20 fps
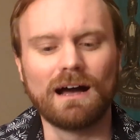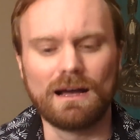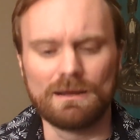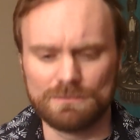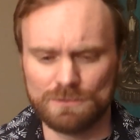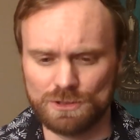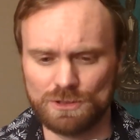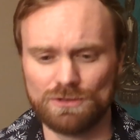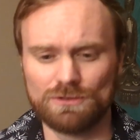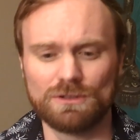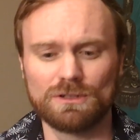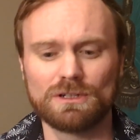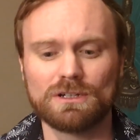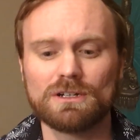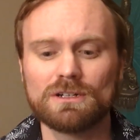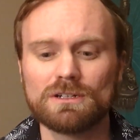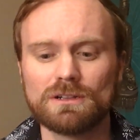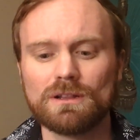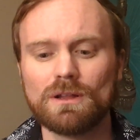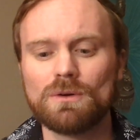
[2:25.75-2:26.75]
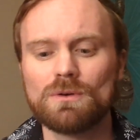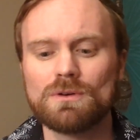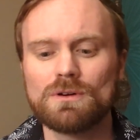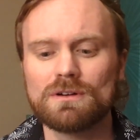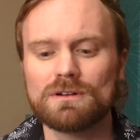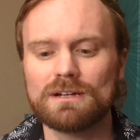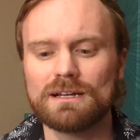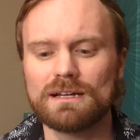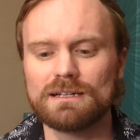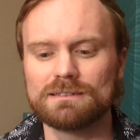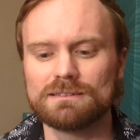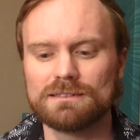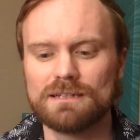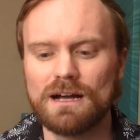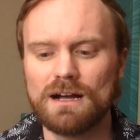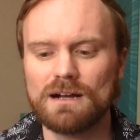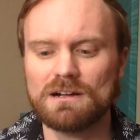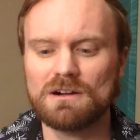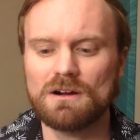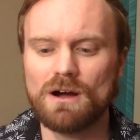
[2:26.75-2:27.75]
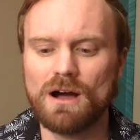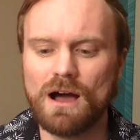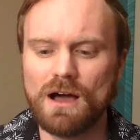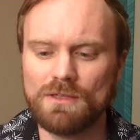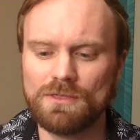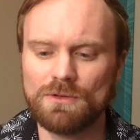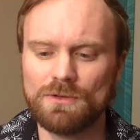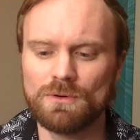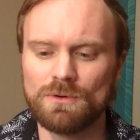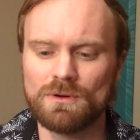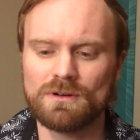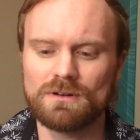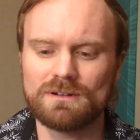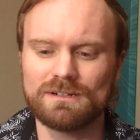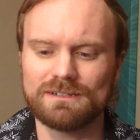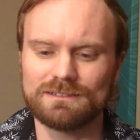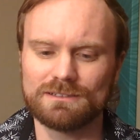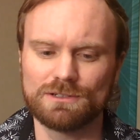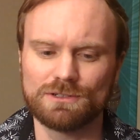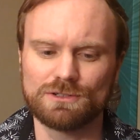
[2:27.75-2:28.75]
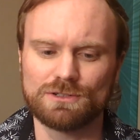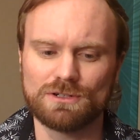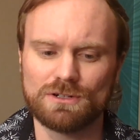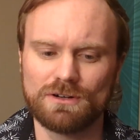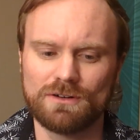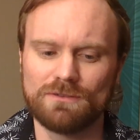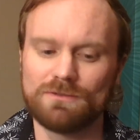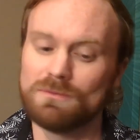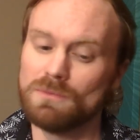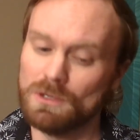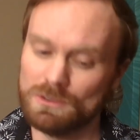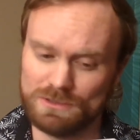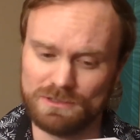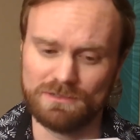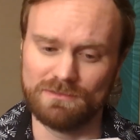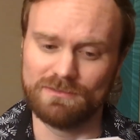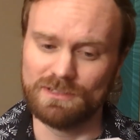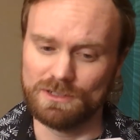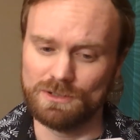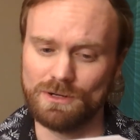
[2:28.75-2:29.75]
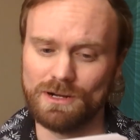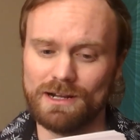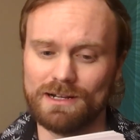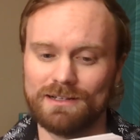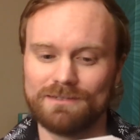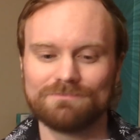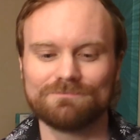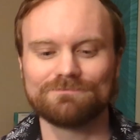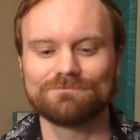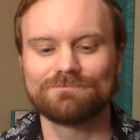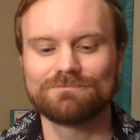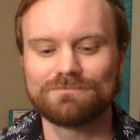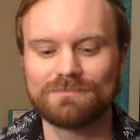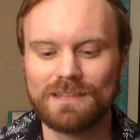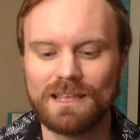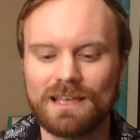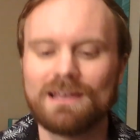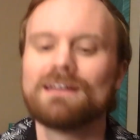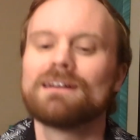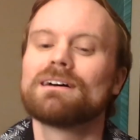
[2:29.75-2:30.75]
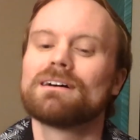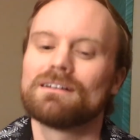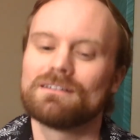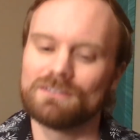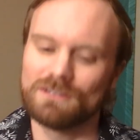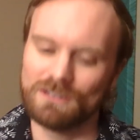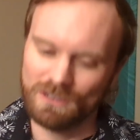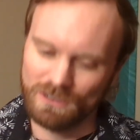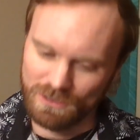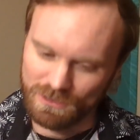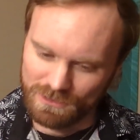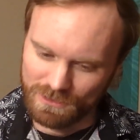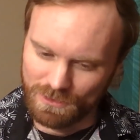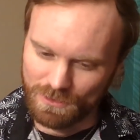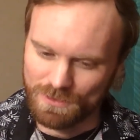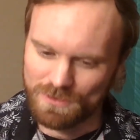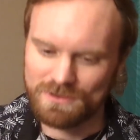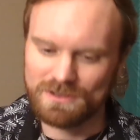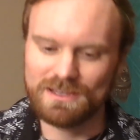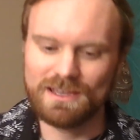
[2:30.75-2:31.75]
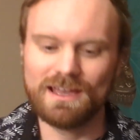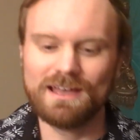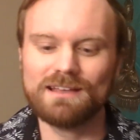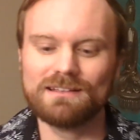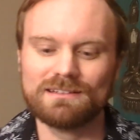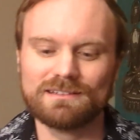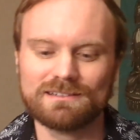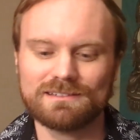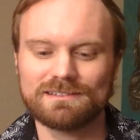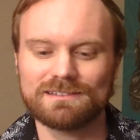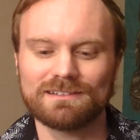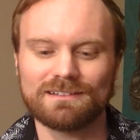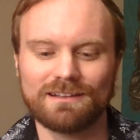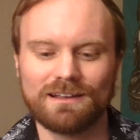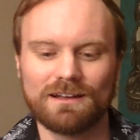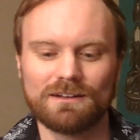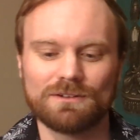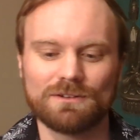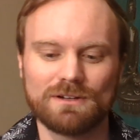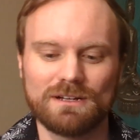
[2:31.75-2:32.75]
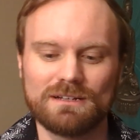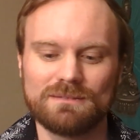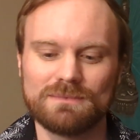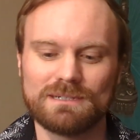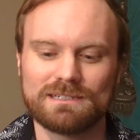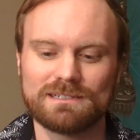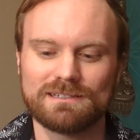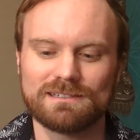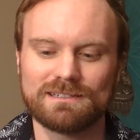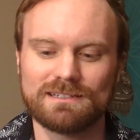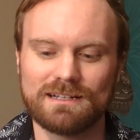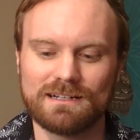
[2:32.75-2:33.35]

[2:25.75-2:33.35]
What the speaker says: I'm sure the good Lord and Doc Hawthorne deserve most of the credit." "The good Lord, yes," agreed Mrs.